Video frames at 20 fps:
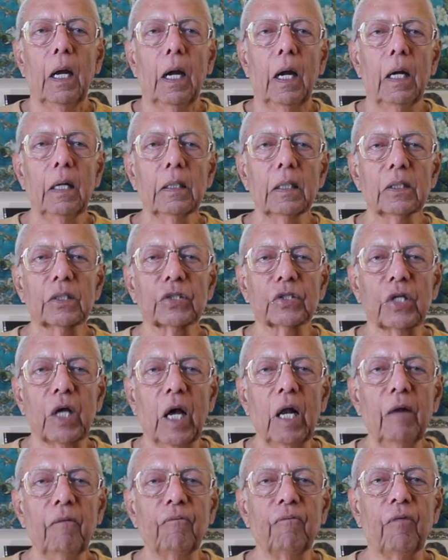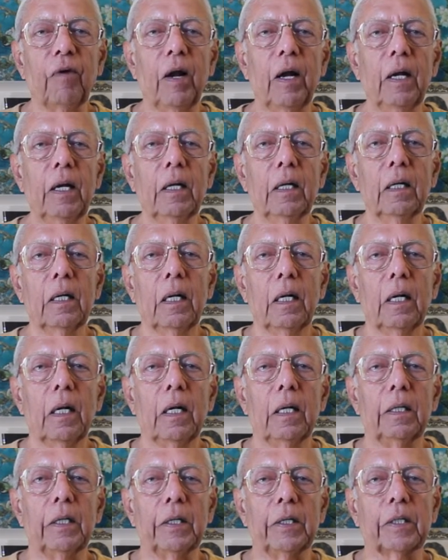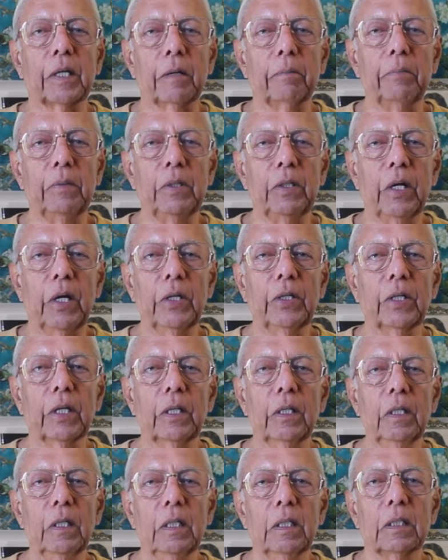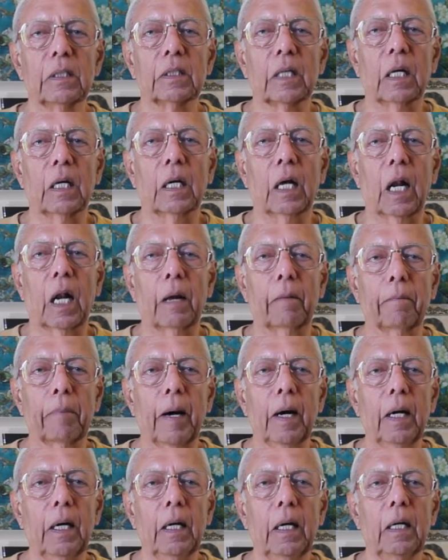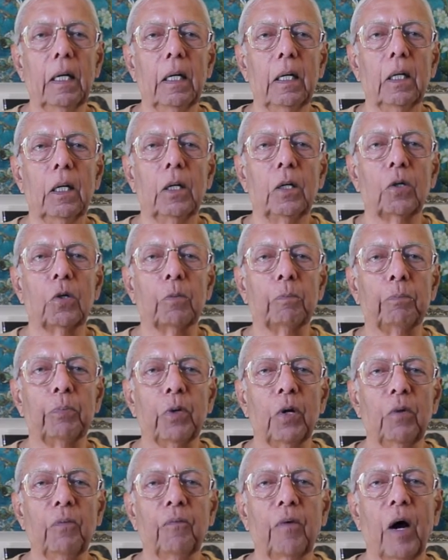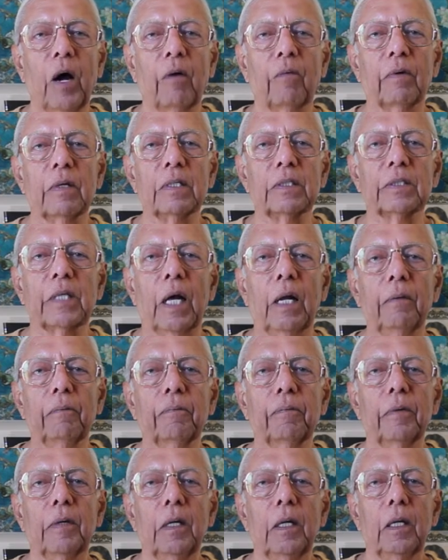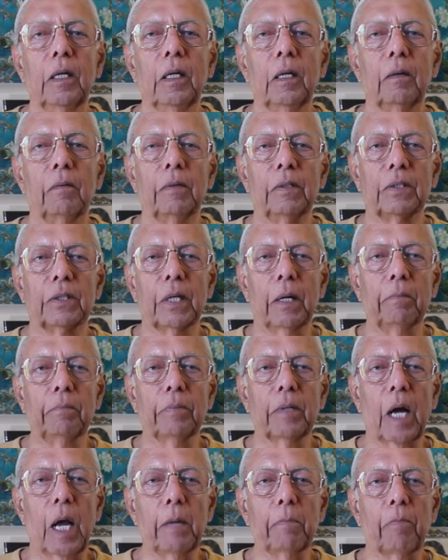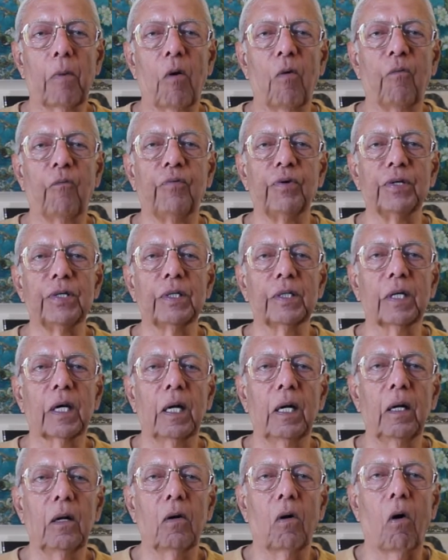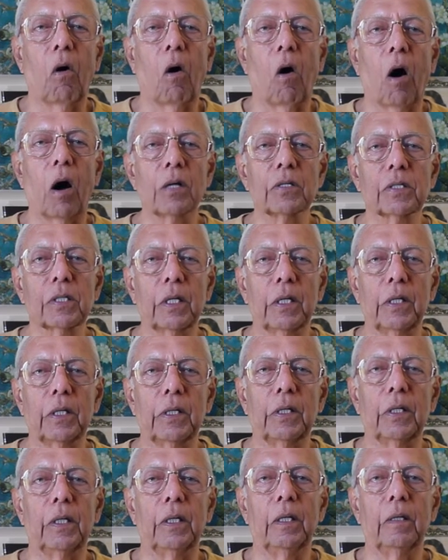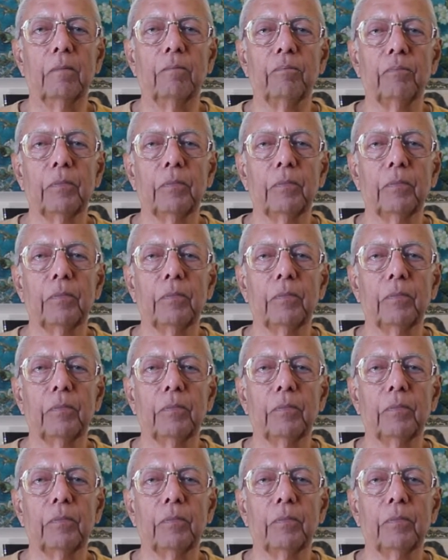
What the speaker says: It is a self-willed determination, sankalapa, to purify oneself with some type of physical austerity.